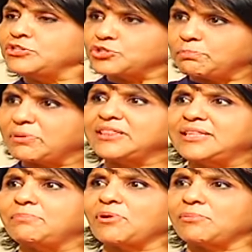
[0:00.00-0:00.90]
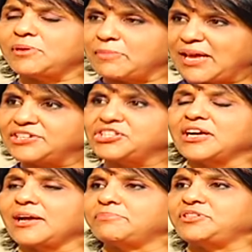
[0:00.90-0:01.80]
So prati problem health
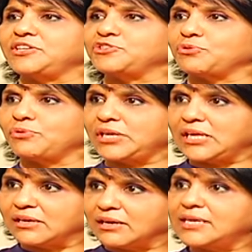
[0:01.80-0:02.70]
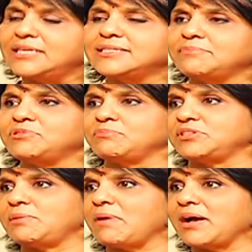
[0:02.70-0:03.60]
check up cheskoni, early symptoms
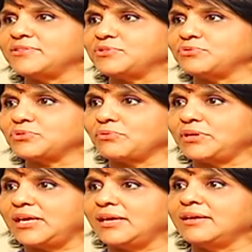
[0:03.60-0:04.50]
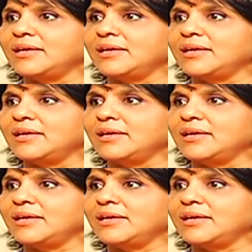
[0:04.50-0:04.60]
ni baaga chusukoni,